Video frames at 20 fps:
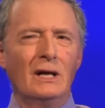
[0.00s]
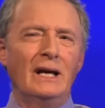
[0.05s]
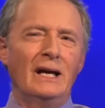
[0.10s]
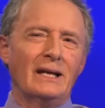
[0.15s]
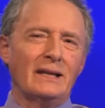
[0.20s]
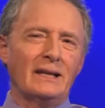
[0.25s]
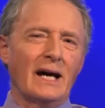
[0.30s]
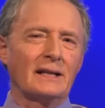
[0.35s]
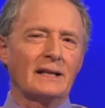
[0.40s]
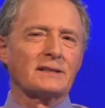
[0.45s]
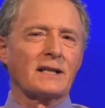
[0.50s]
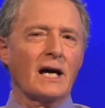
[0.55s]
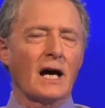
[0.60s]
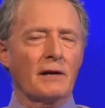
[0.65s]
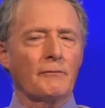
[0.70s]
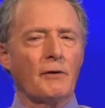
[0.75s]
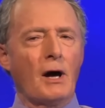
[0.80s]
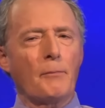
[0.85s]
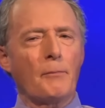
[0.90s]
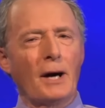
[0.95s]
That's kind
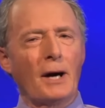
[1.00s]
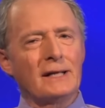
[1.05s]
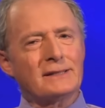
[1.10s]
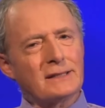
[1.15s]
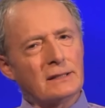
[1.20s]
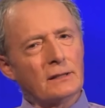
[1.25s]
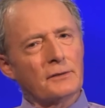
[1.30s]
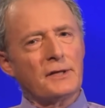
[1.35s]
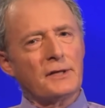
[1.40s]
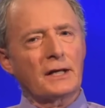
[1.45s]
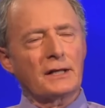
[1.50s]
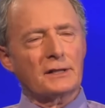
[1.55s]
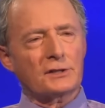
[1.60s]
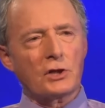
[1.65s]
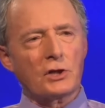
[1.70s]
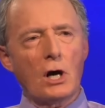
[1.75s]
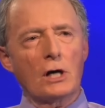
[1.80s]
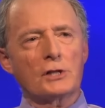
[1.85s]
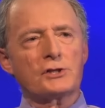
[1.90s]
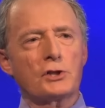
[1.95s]
of up. I still think it's
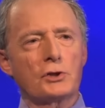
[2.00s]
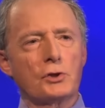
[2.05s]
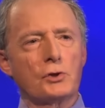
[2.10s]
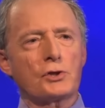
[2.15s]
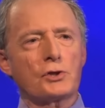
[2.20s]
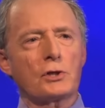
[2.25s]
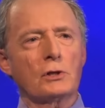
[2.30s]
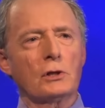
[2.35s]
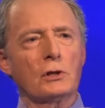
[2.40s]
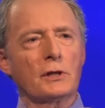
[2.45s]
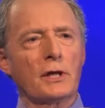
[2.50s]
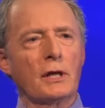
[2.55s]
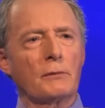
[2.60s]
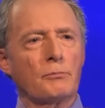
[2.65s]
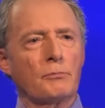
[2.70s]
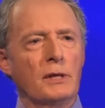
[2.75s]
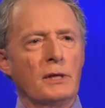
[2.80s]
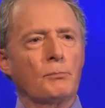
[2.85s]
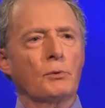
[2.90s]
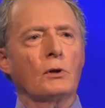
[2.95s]
constitutional that
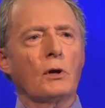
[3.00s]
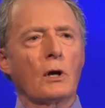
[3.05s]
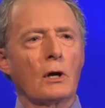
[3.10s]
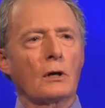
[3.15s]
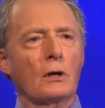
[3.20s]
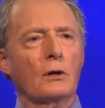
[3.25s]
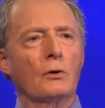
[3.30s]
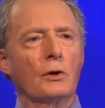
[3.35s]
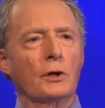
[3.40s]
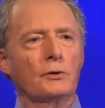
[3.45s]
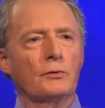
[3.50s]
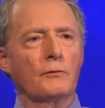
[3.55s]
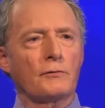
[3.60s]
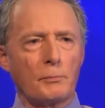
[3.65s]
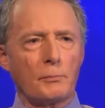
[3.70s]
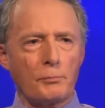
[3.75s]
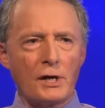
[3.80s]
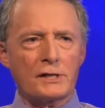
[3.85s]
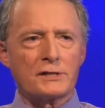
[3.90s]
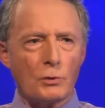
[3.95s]
people are going to, if the
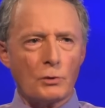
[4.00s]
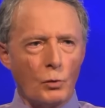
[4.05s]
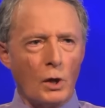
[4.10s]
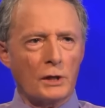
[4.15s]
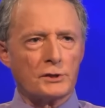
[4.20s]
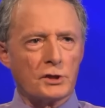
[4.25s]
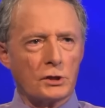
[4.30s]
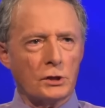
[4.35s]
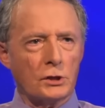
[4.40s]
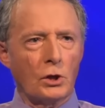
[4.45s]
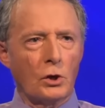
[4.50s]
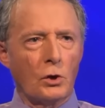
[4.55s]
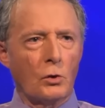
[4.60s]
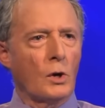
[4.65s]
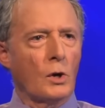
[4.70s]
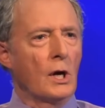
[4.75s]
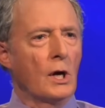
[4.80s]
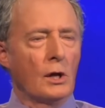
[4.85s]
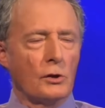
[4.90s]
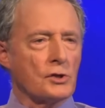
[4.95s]
president wants to know,
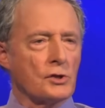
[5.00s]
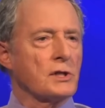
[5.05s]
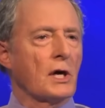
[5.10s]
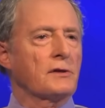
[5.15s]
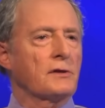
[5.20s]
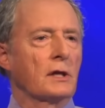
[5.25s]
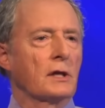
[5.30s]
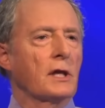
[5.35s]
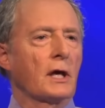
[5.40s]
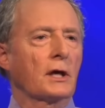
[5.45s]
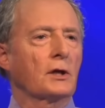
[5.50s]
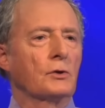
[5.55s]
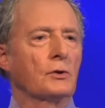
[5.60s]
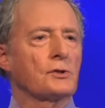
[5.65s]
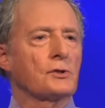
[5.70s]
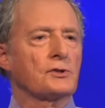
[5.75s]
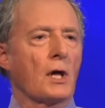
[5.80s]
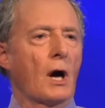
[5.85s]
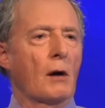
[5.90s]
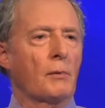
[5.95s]
there's nothing they can do to
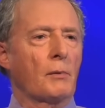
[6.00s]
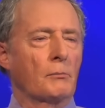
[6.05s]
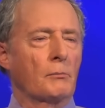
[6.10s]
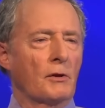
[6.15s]
stop him.